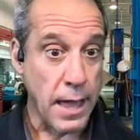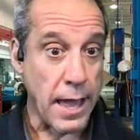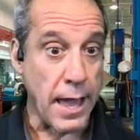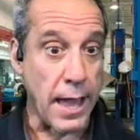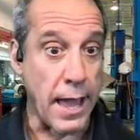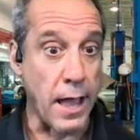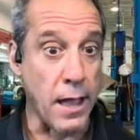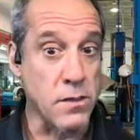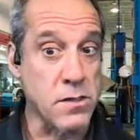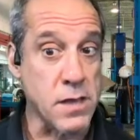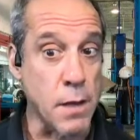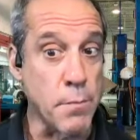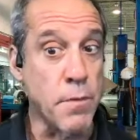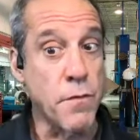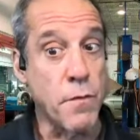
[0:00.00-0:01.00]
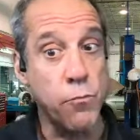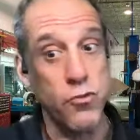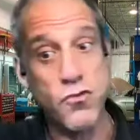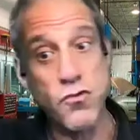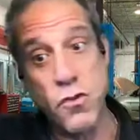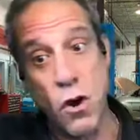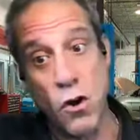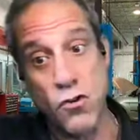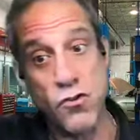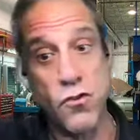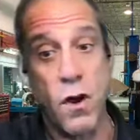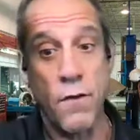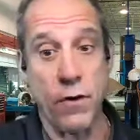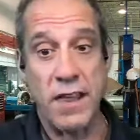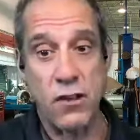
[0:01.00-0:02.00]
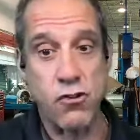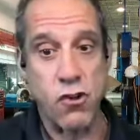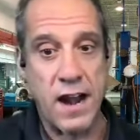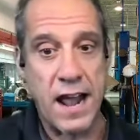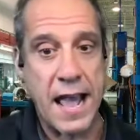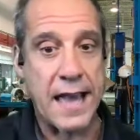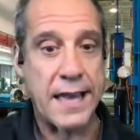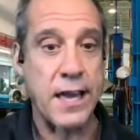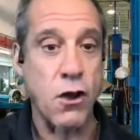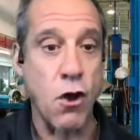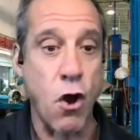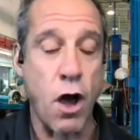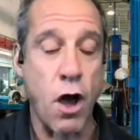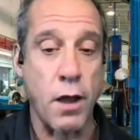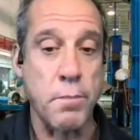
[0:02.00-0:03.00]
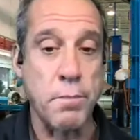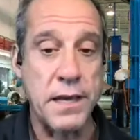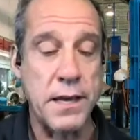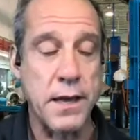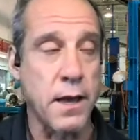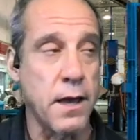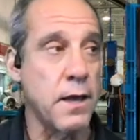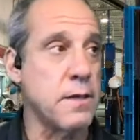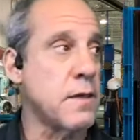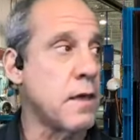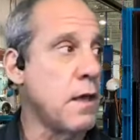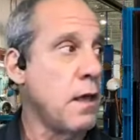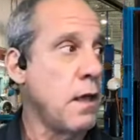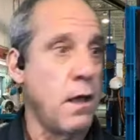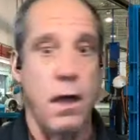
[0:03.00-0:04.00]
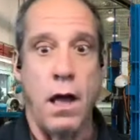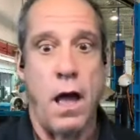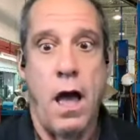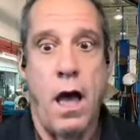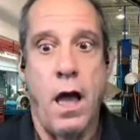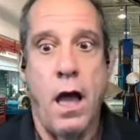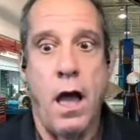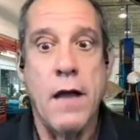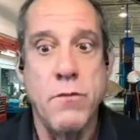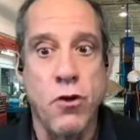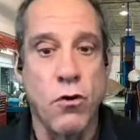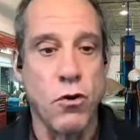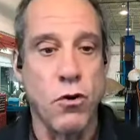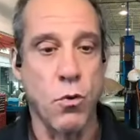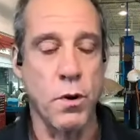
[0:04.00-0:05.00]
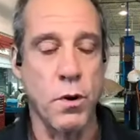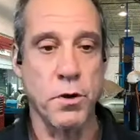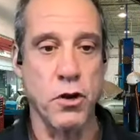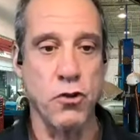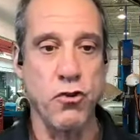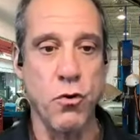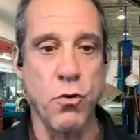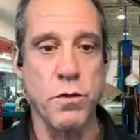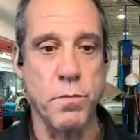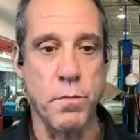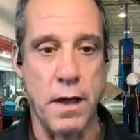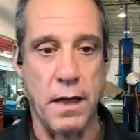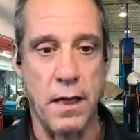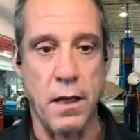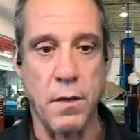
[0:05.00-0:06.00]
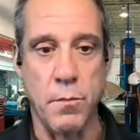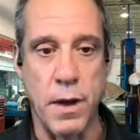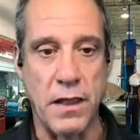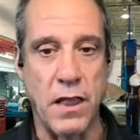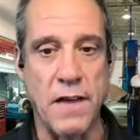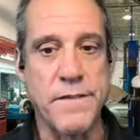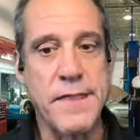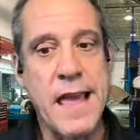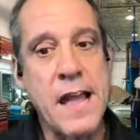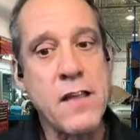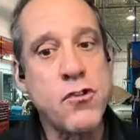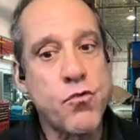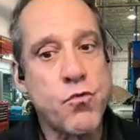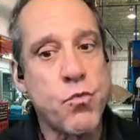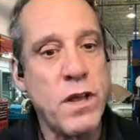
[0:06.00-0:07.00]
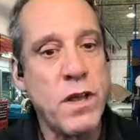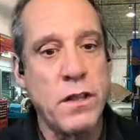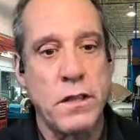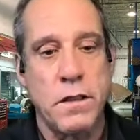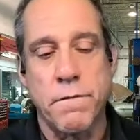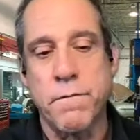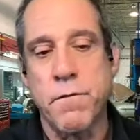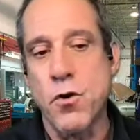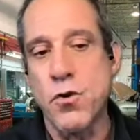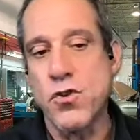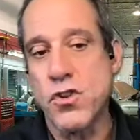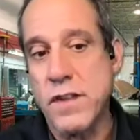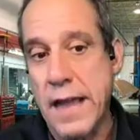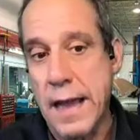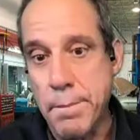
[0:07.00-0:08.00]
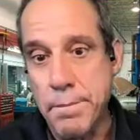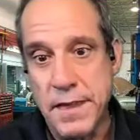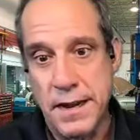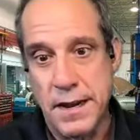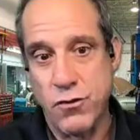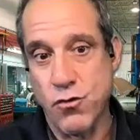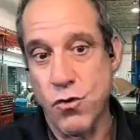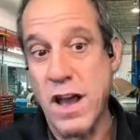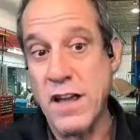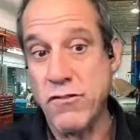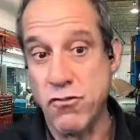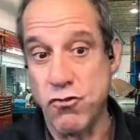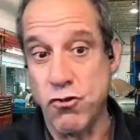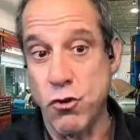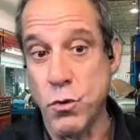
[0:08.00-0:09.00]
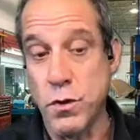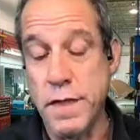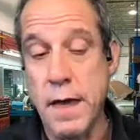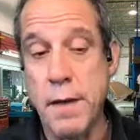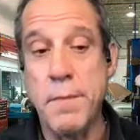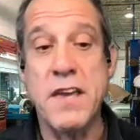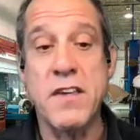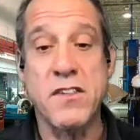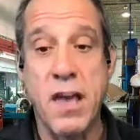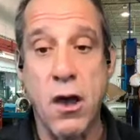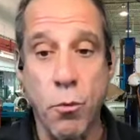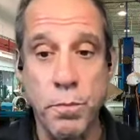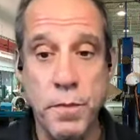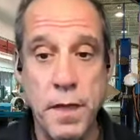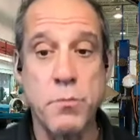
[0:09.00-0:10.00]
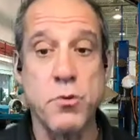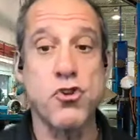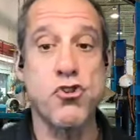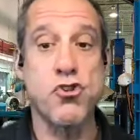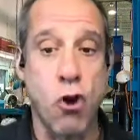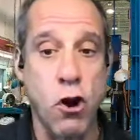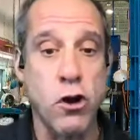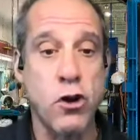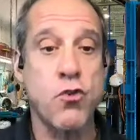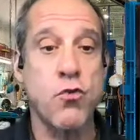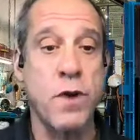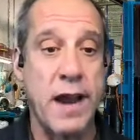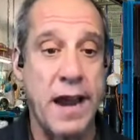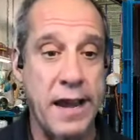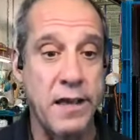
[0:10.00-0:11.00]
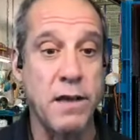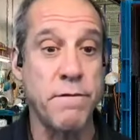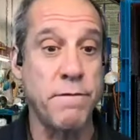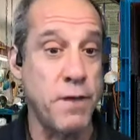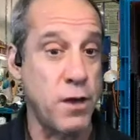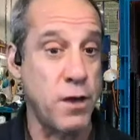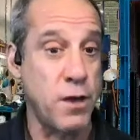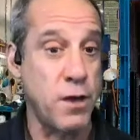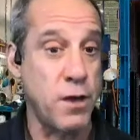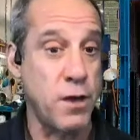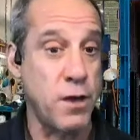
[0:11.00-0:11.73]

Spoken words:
And some of them are struggling. They start hanging on because I don't know what I'm going to do with my life. And that's really the first step that I try to do with them, is help them to start creating a vision.